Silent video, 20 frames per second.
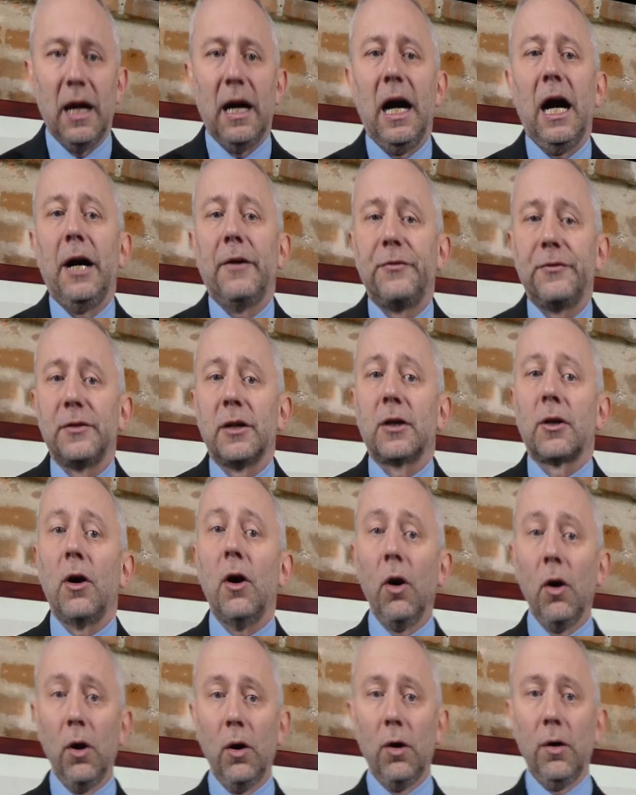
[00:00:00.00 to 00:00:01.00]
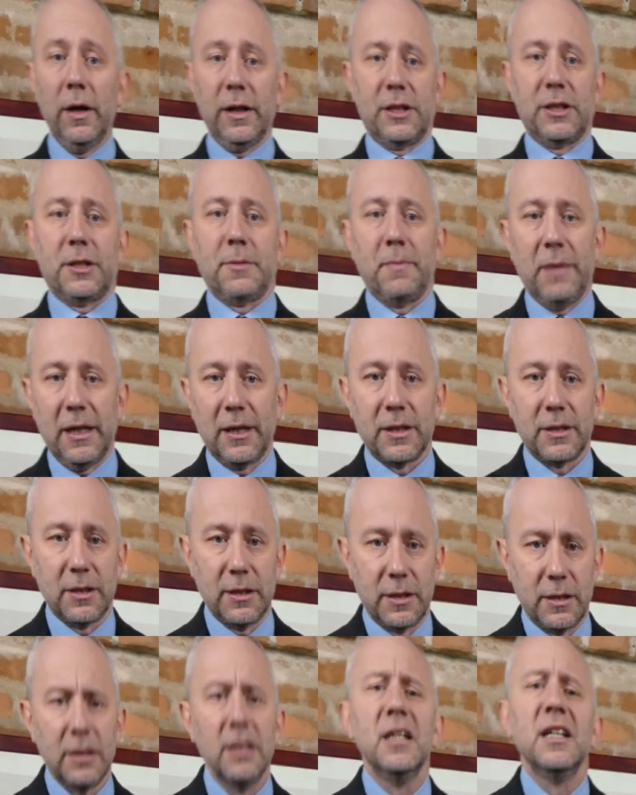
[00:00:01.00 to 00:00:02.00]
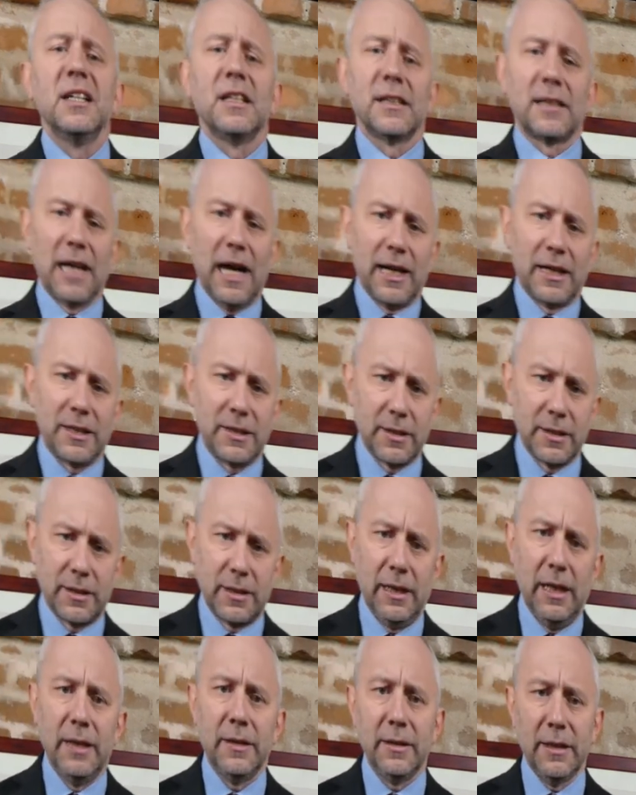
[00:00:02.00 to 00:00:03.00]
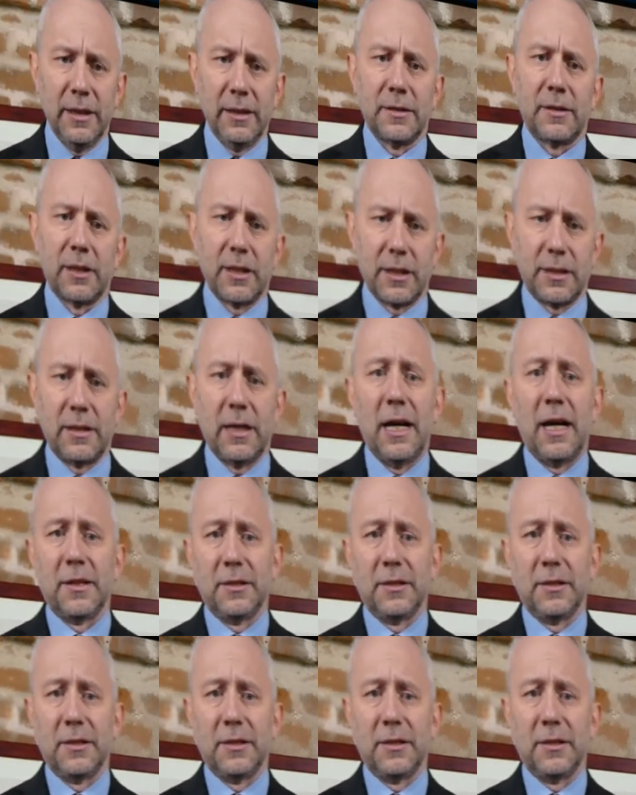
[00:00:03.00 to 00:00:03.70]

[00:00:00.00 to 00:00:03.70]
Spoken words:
after all expenses, taxes, and interest are